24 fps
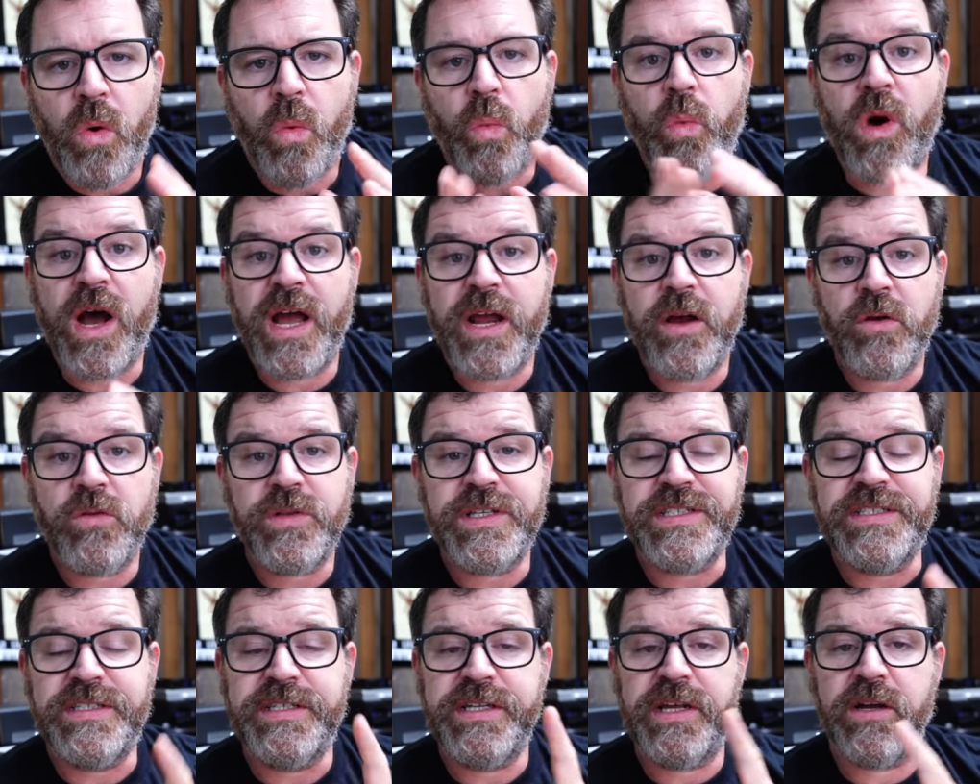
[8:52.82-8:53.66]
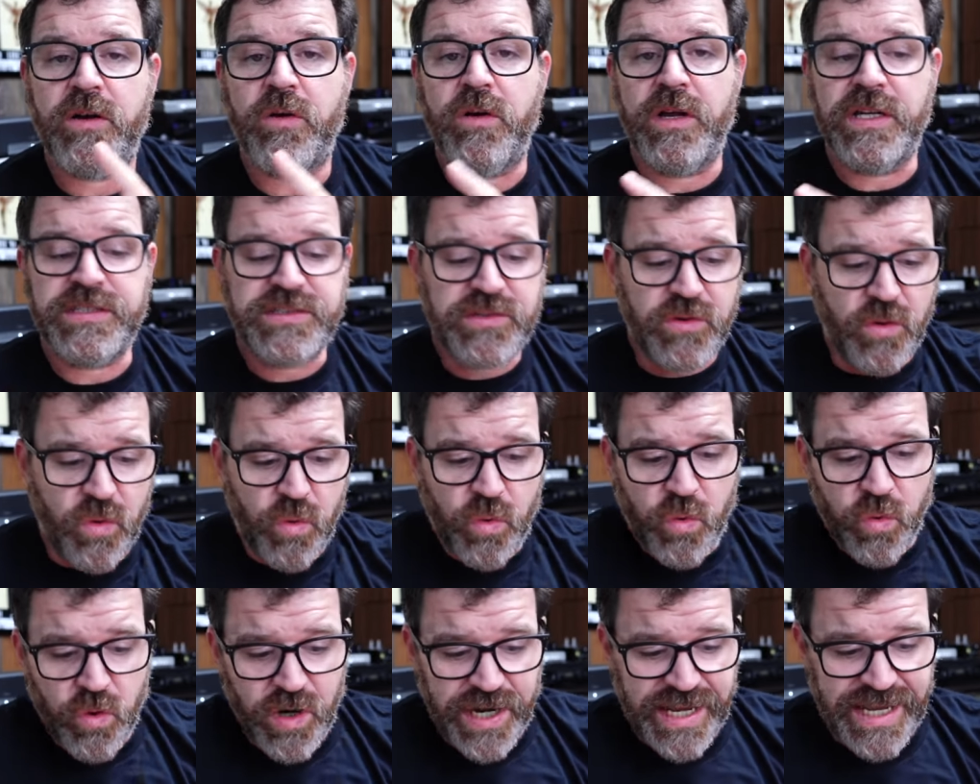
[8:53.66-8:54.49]
Why only TRS
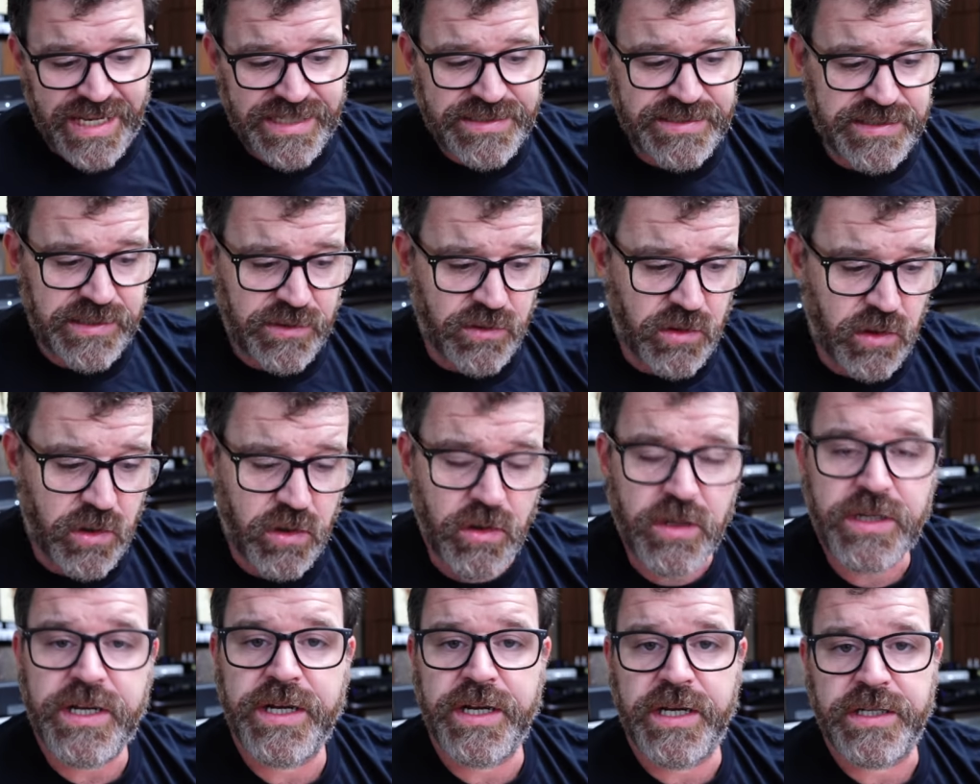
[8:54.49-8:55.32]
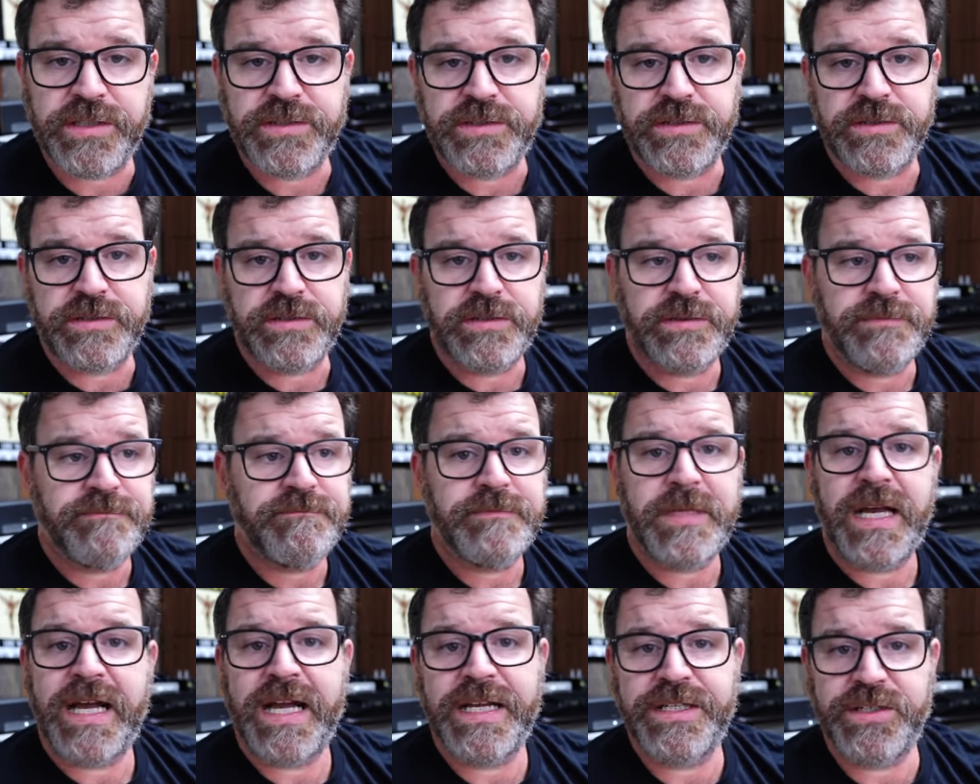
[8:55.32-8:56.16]
or XLR connections?
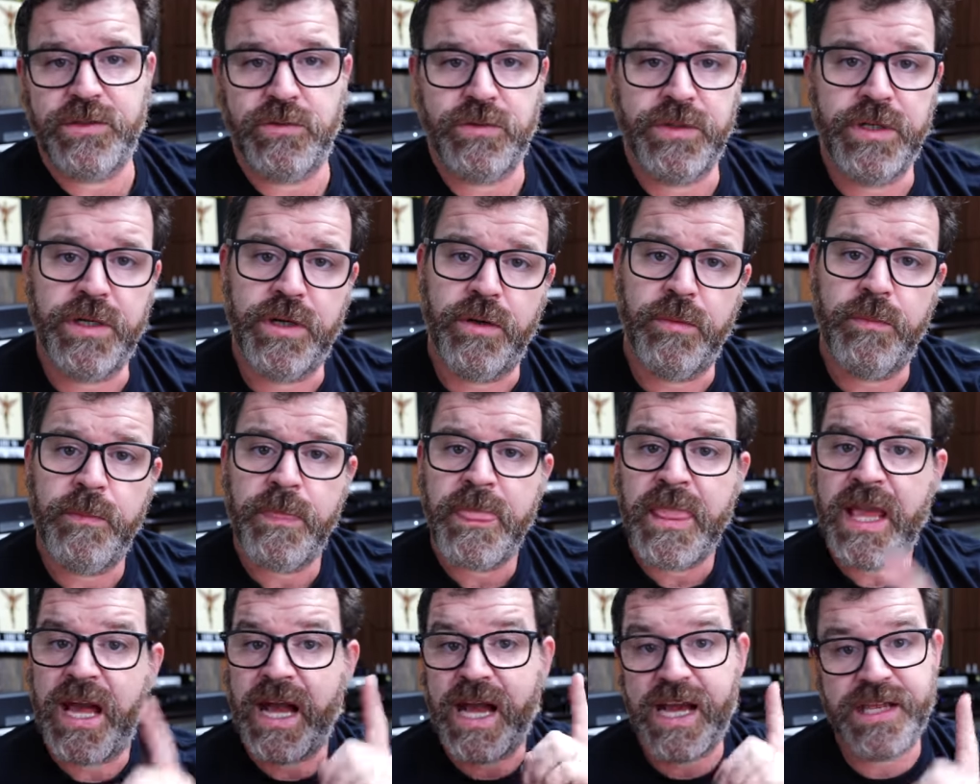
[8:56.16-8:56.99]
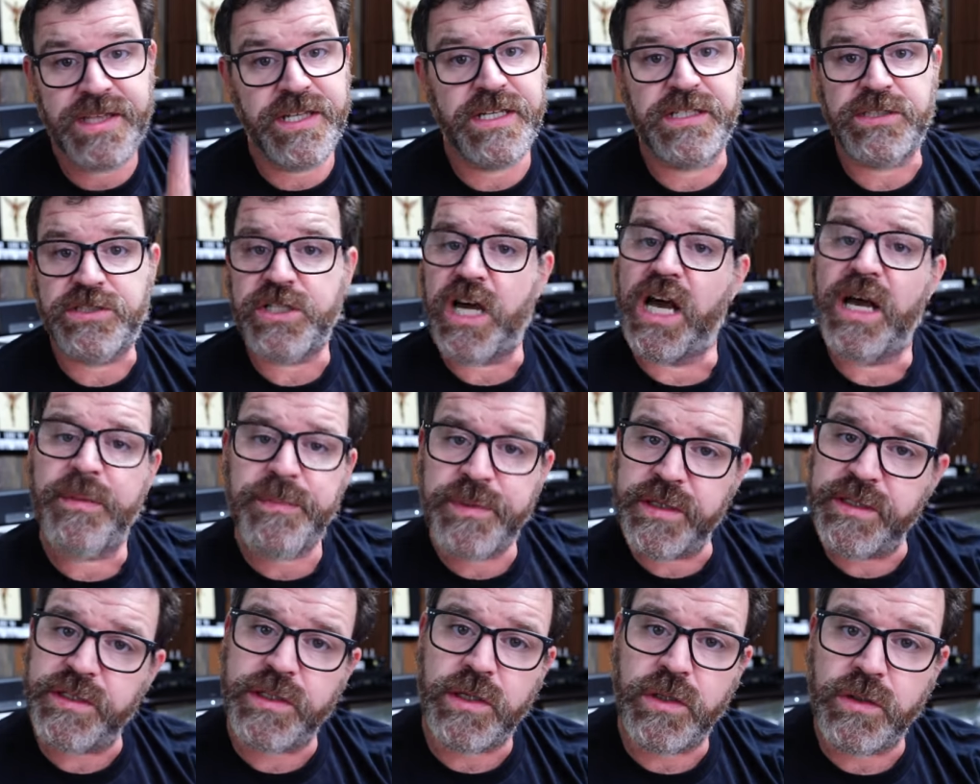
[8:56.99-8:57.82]
I don't know. I think
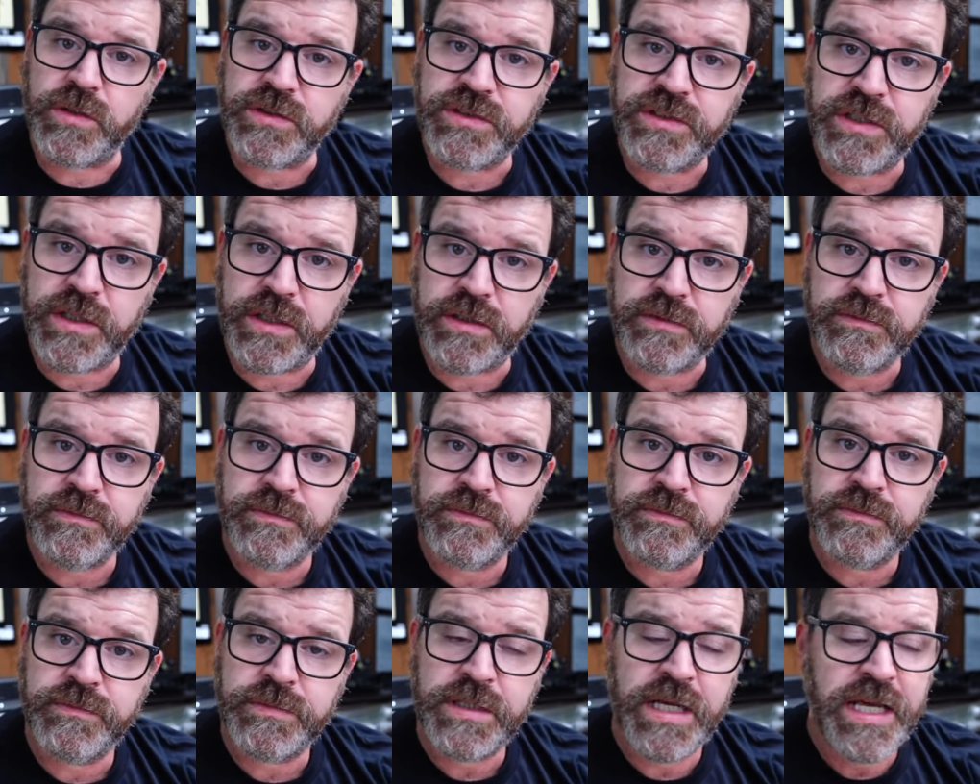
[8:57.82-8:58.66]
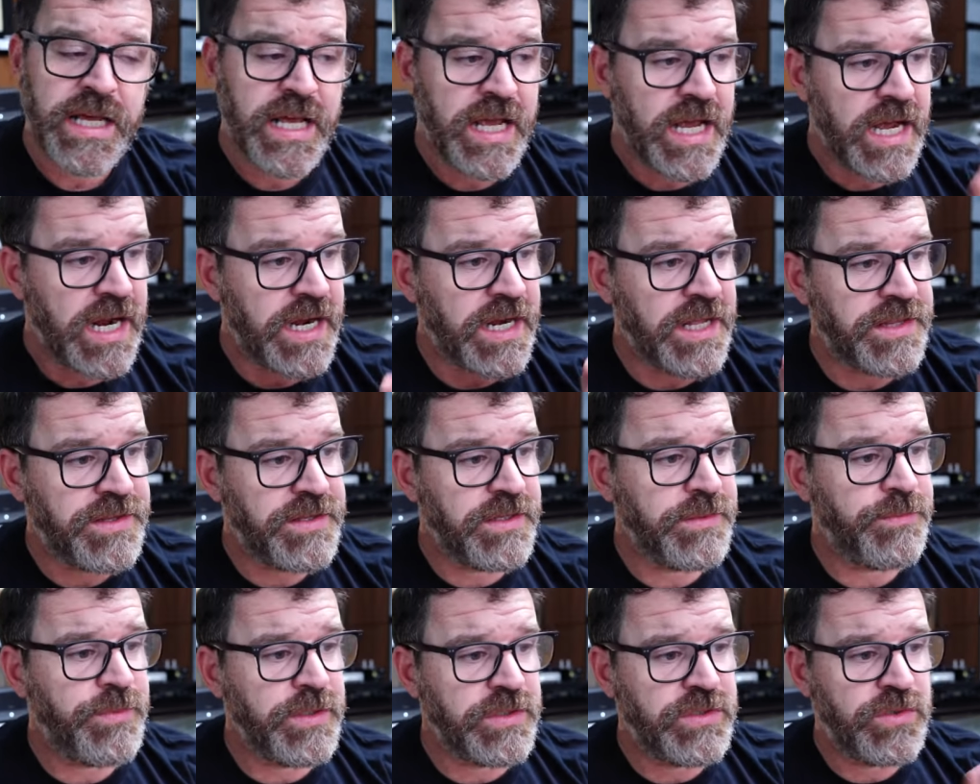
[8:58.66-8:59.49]
Topping knows, though. And I
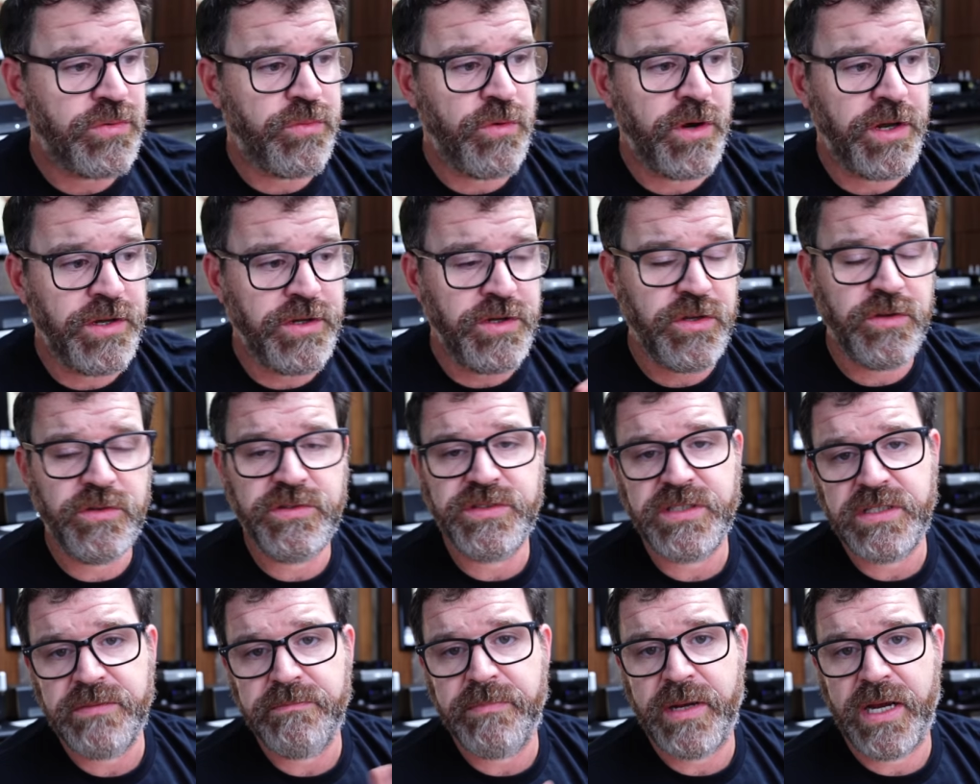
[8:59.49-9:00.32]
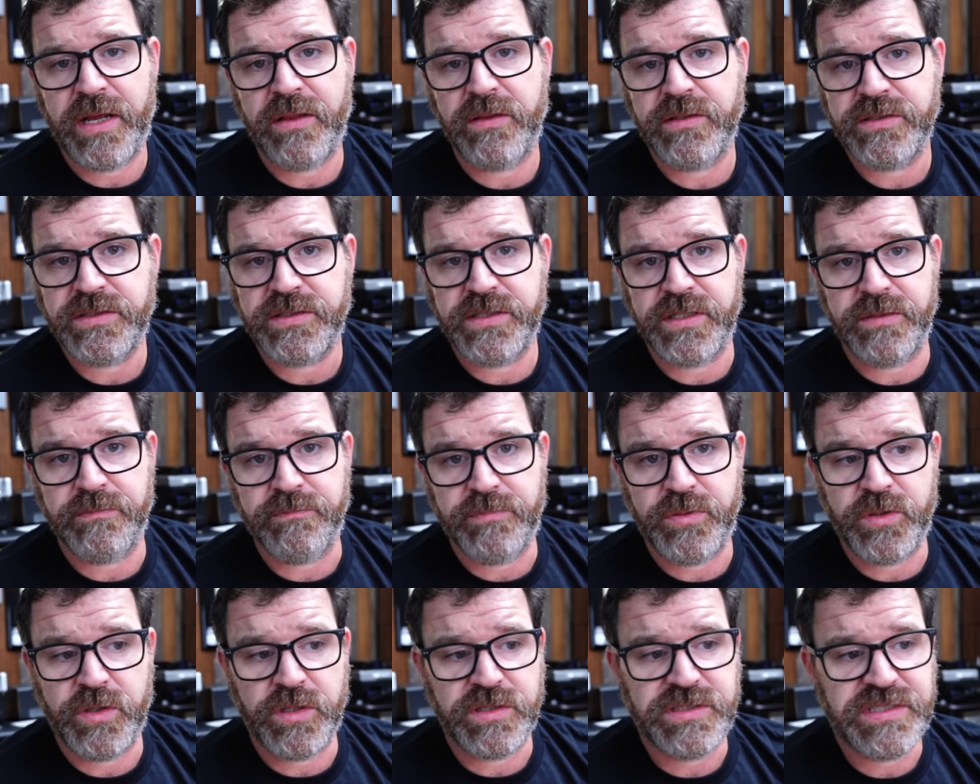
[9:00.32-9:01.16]
think between using balanced
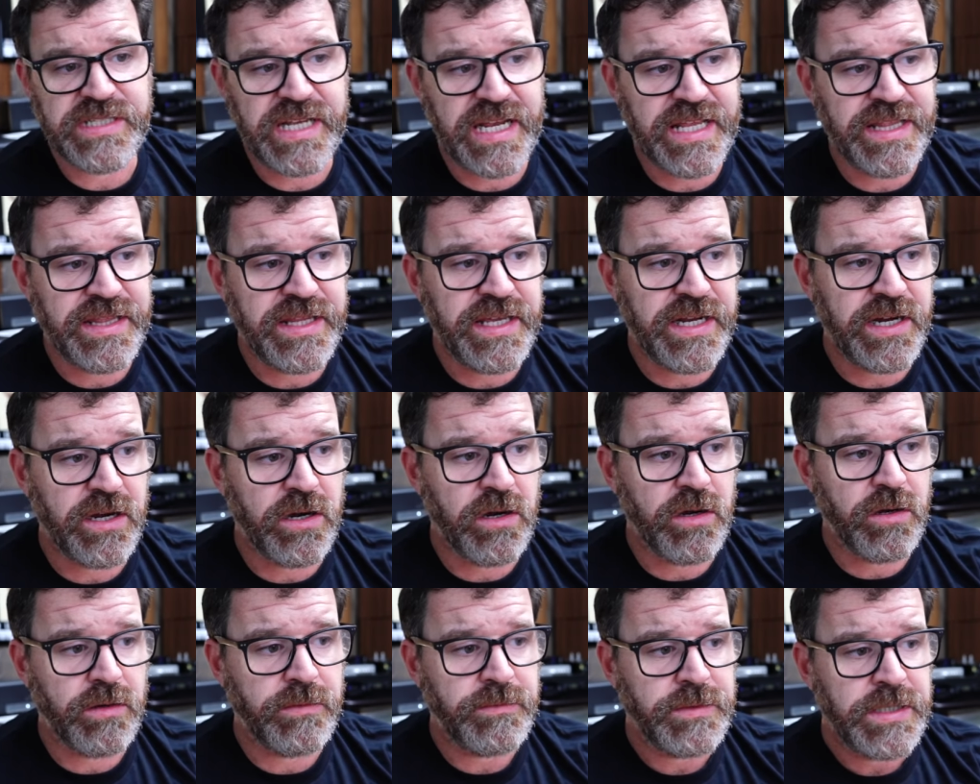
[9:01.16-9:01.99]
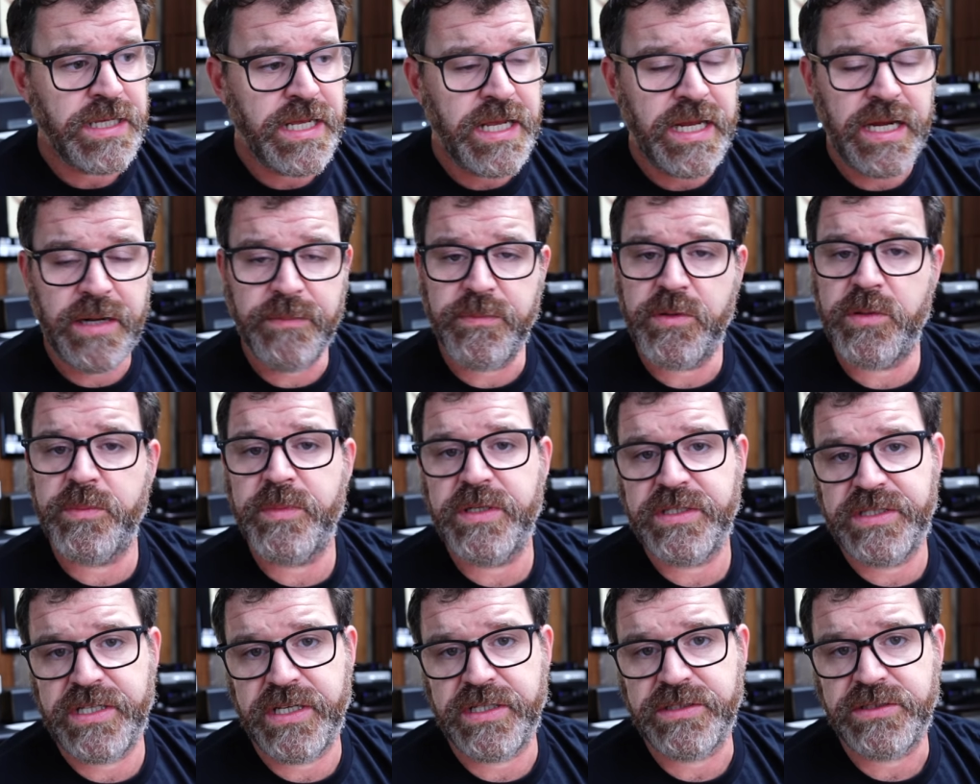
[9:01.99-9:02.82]
inputs and their
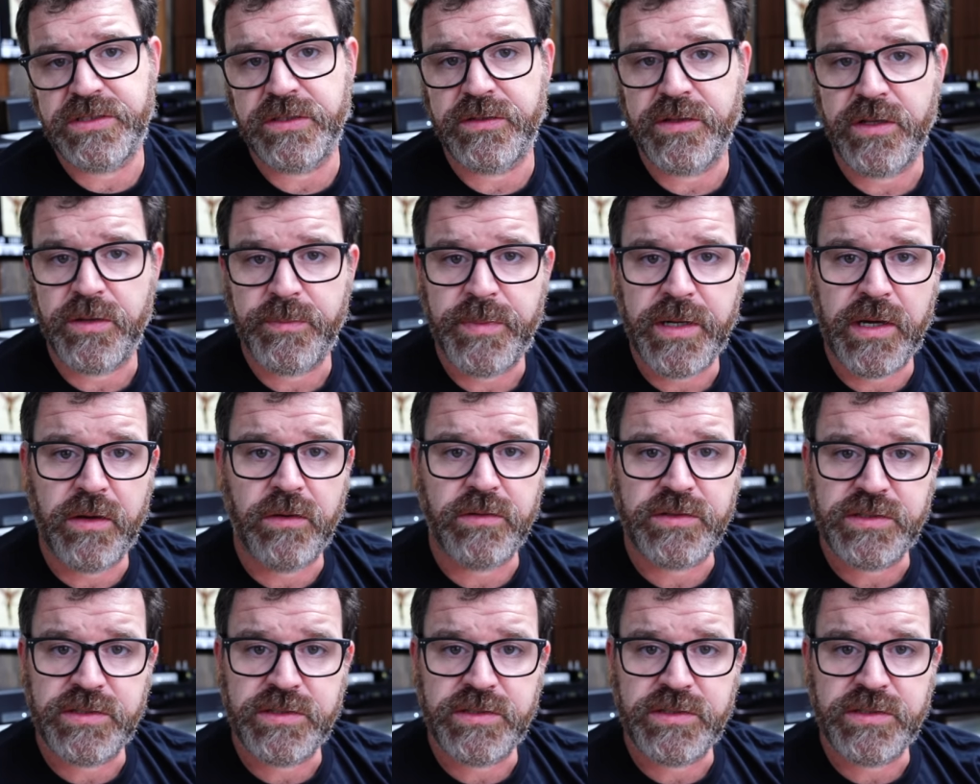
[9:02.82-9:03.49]
implementation of their power